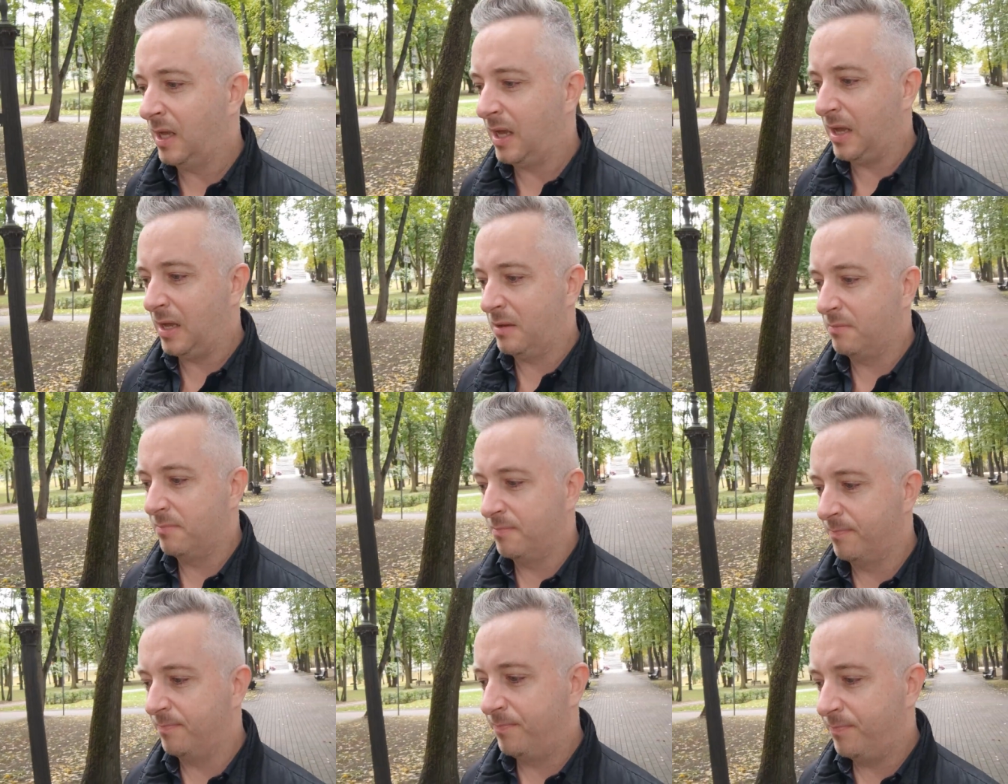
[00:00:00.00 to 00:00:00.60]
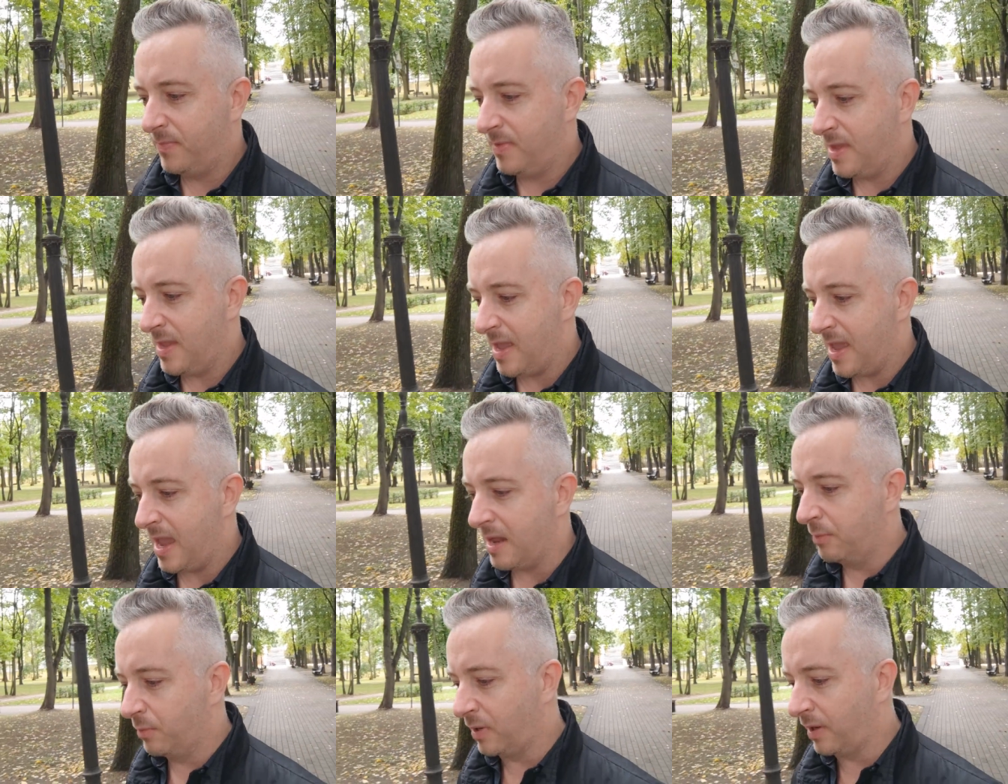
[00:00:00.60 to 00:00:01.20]
Um,
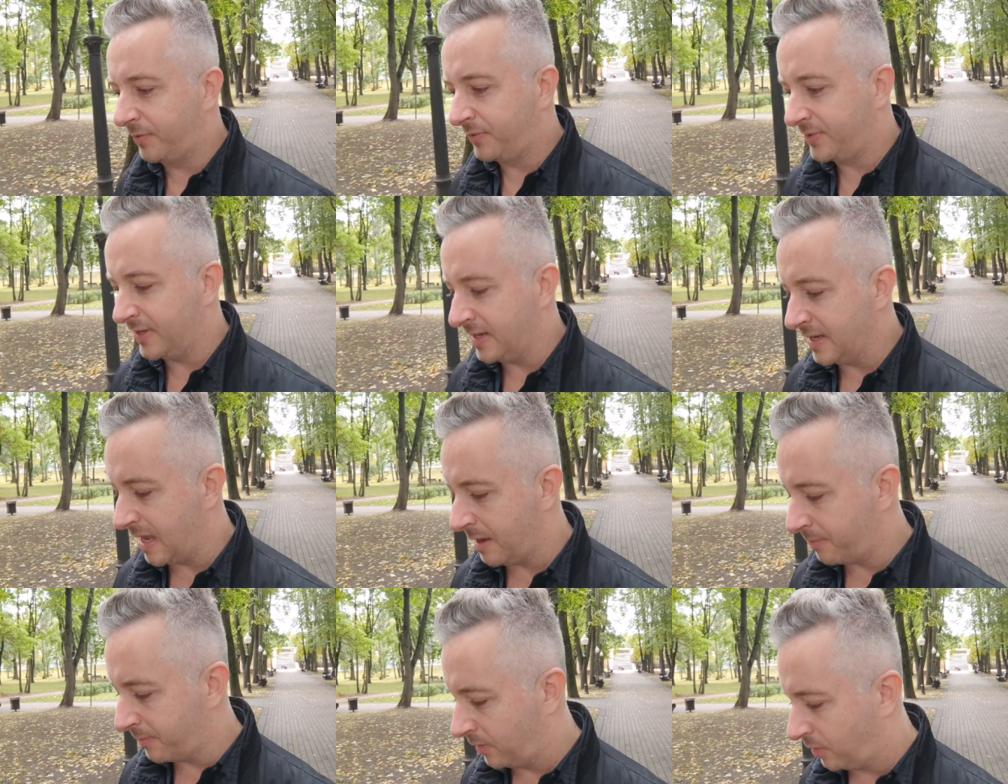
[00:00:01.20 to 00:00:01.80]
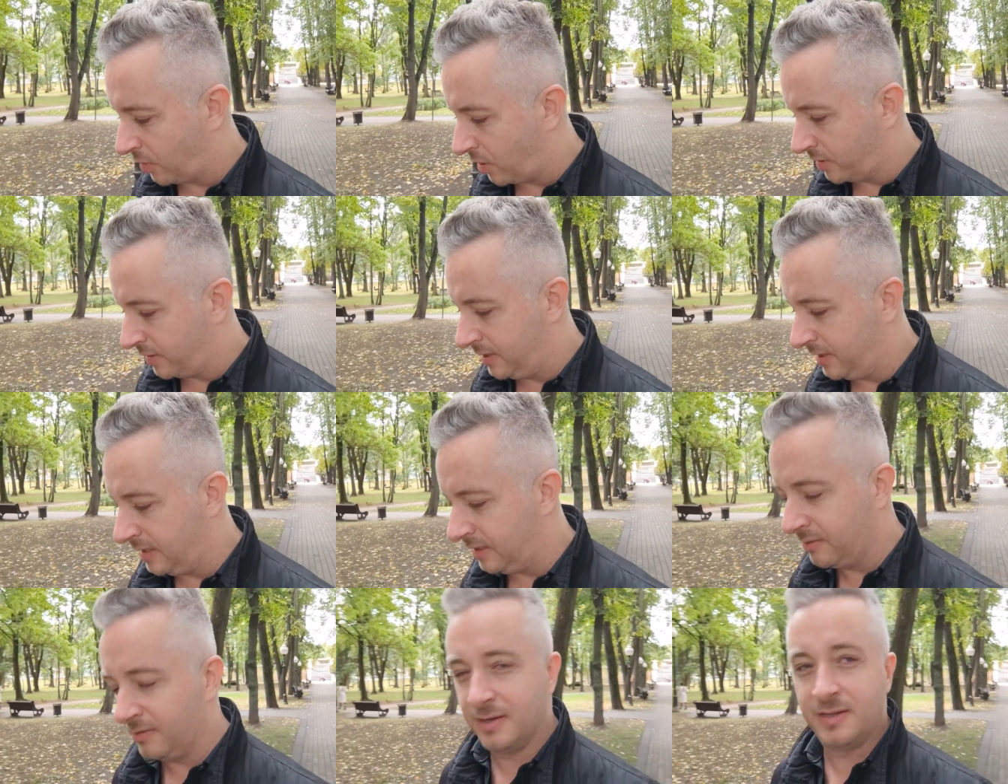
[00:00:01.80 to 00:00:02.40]
and what I've seen happen a lot
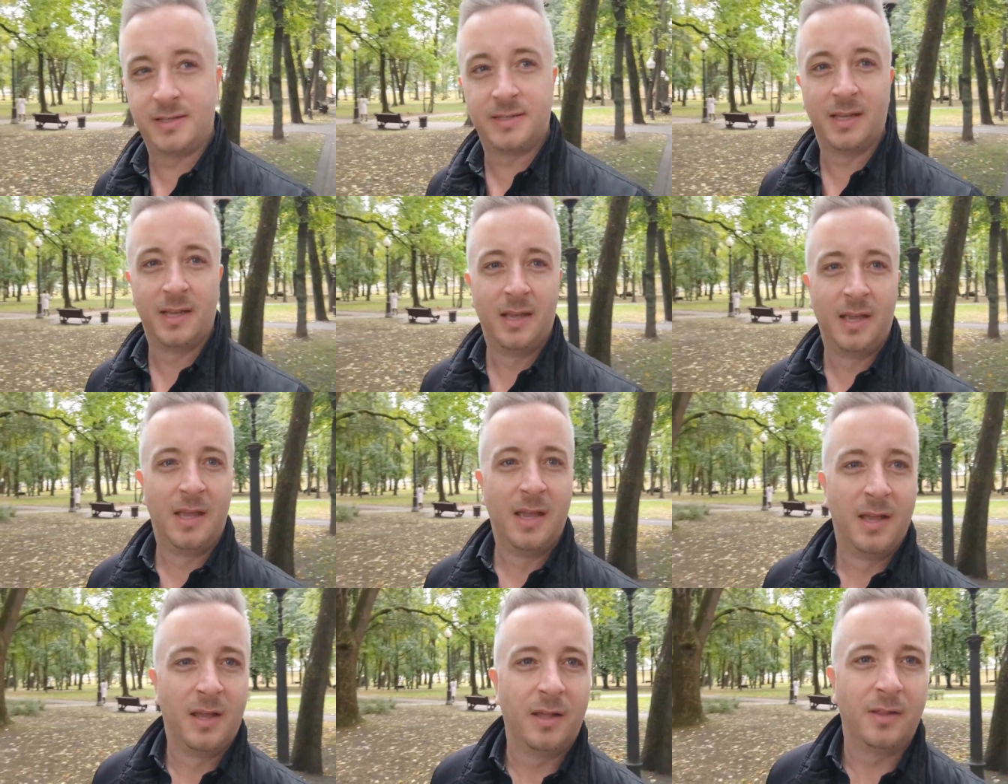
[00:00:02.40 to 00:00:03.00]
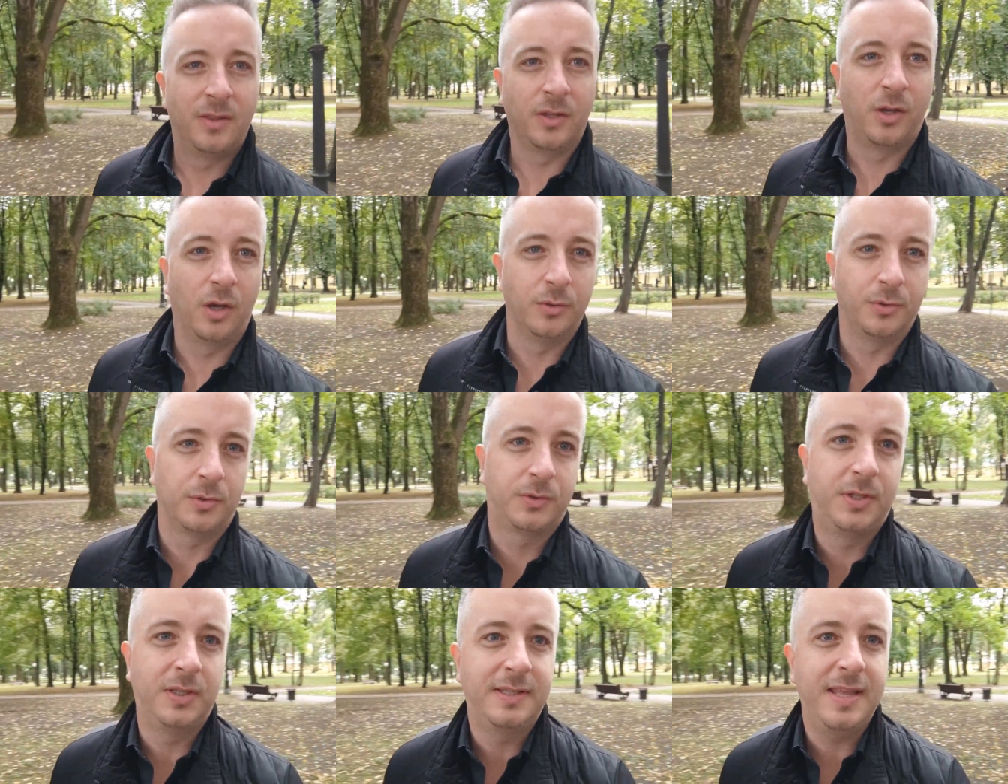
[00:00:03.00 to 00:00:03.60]
here is the
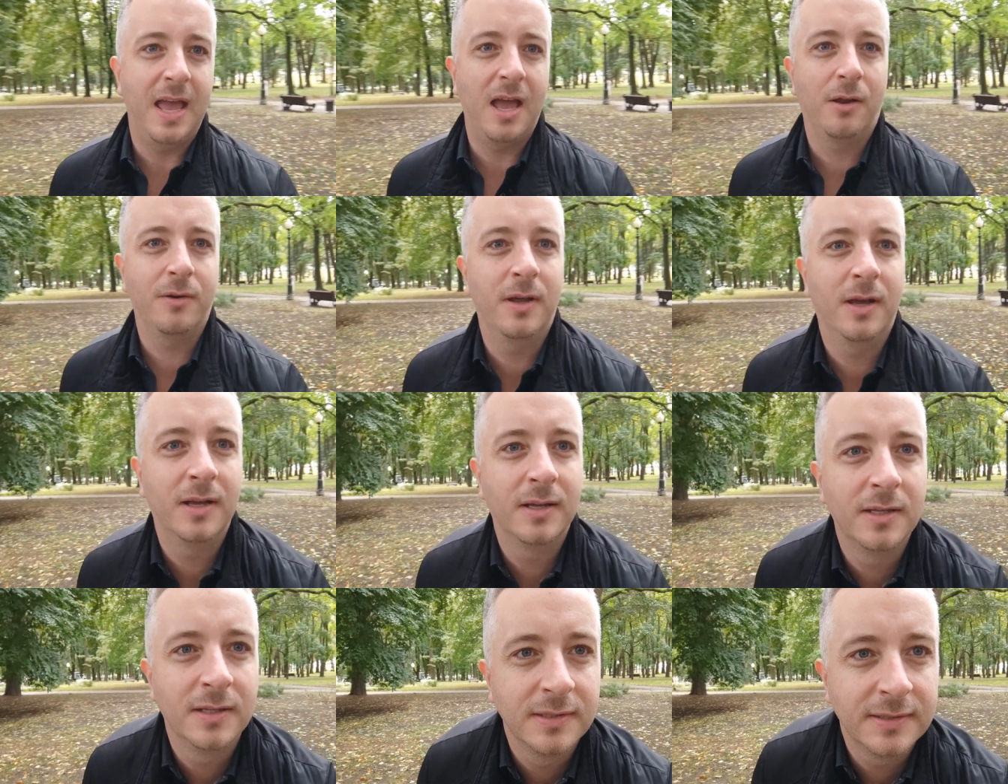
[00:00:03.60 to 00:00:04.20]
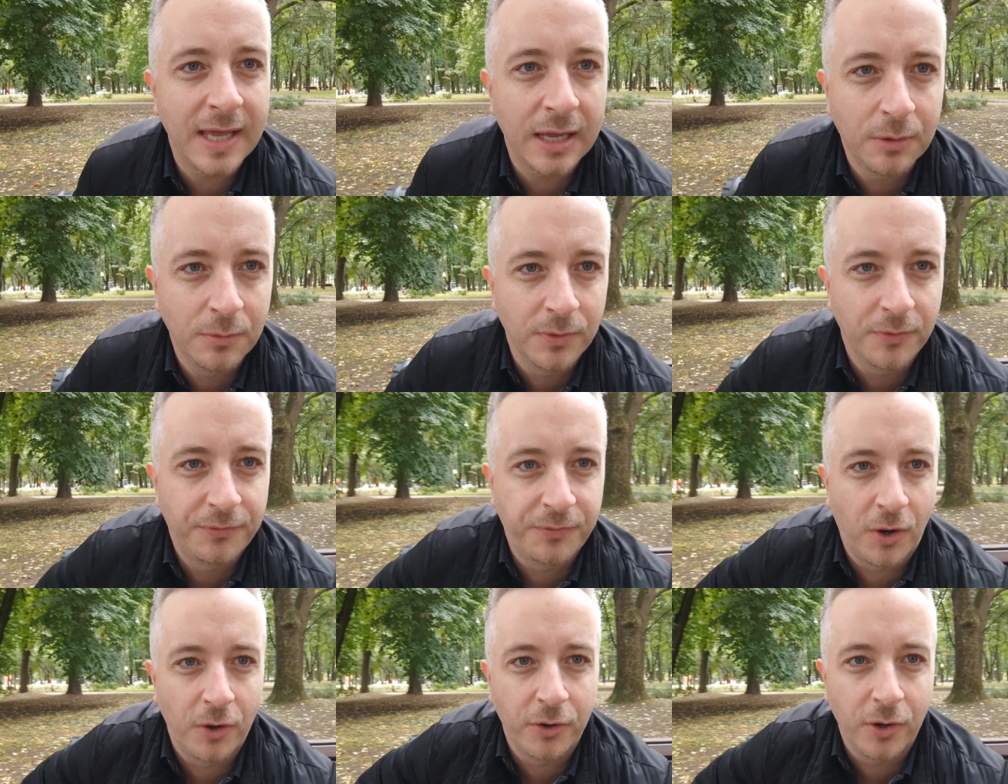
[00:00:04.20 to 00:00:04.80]
girls will sit down, take all
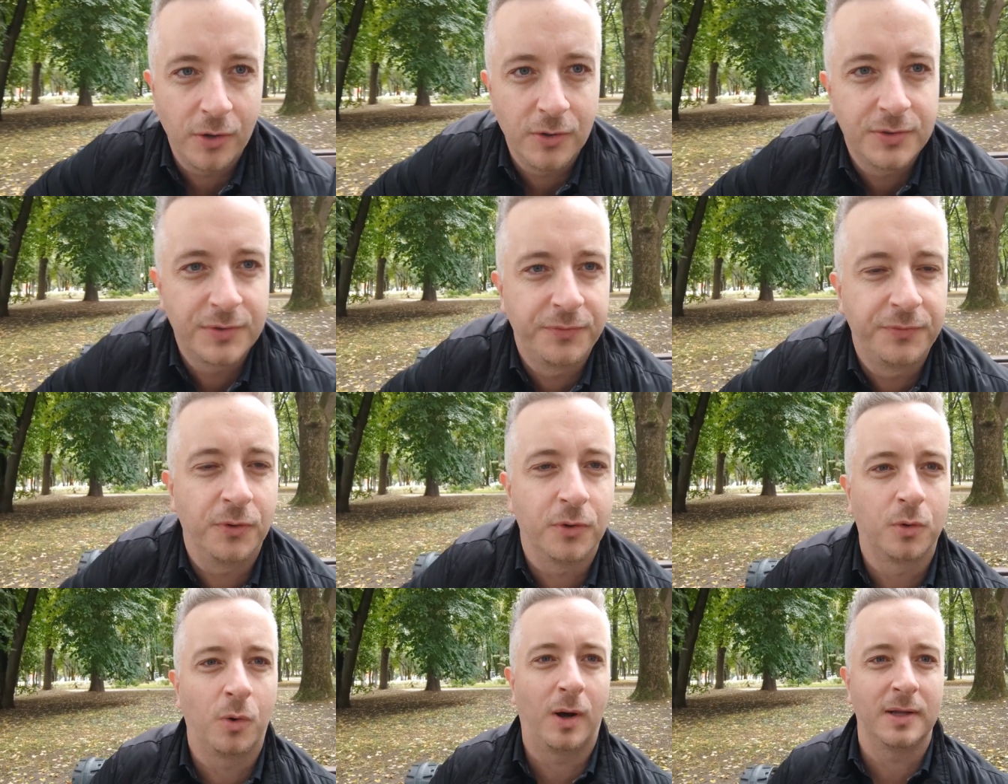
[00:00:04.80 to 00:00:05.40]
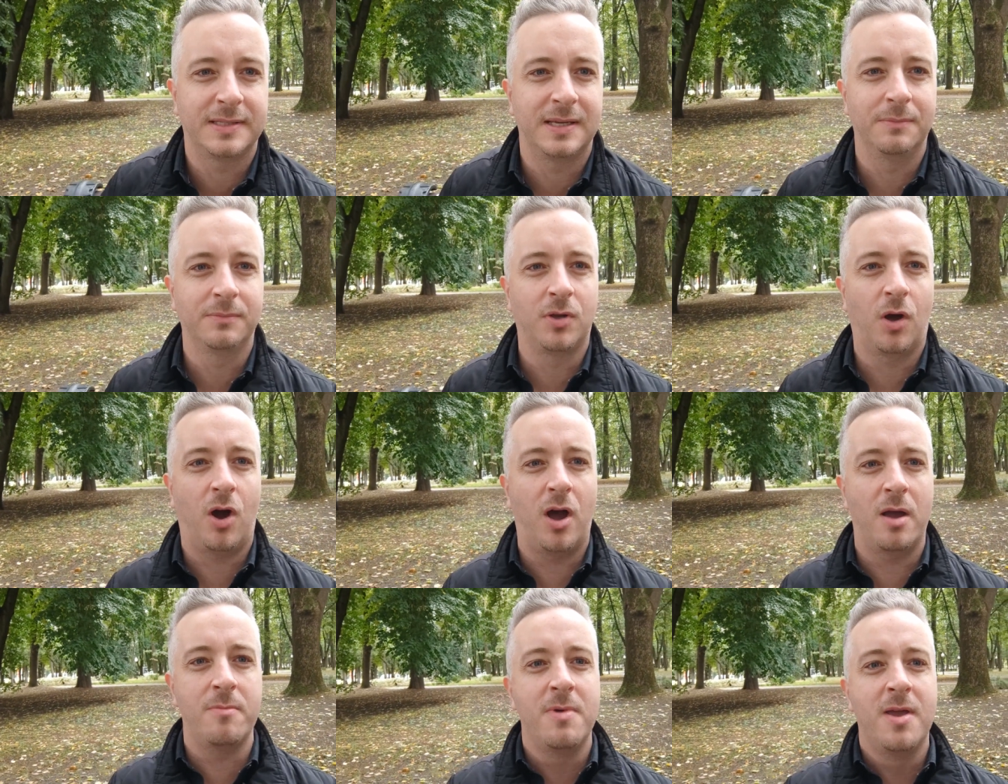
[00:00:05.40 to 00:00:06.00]
the photos for quite some
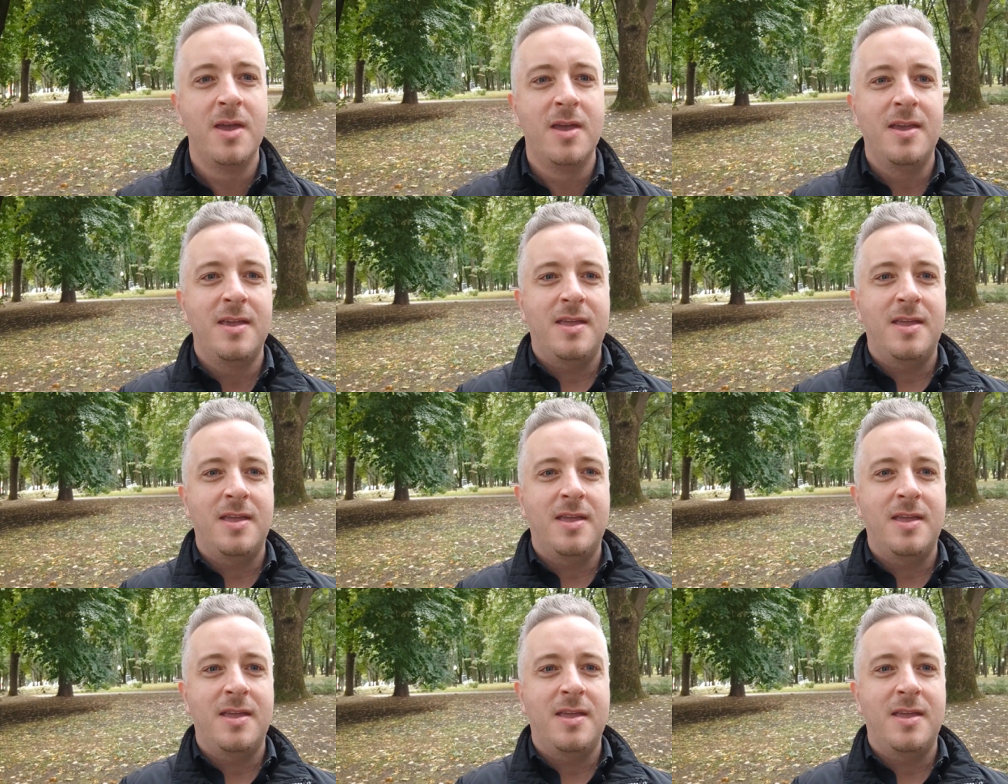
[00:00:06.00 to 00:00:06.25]
time,